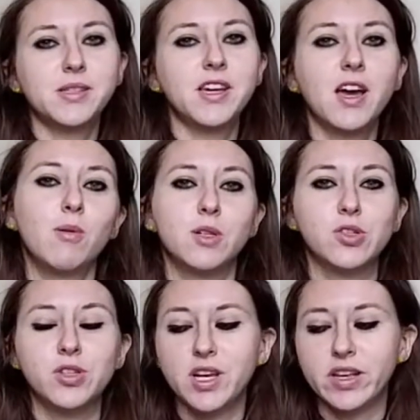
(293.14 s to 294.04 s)
stick I
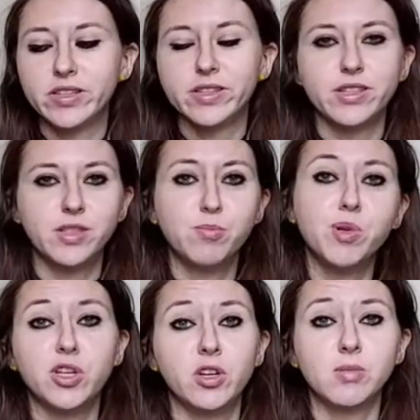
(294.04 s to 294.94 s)
want to test is this
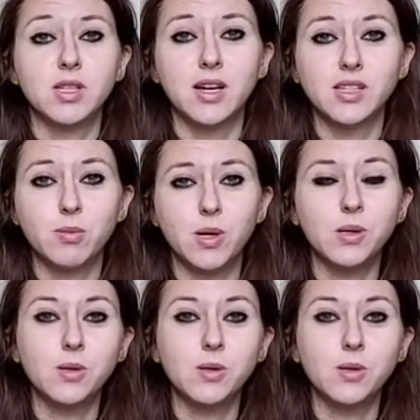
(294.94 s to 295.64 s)
medium-sized one,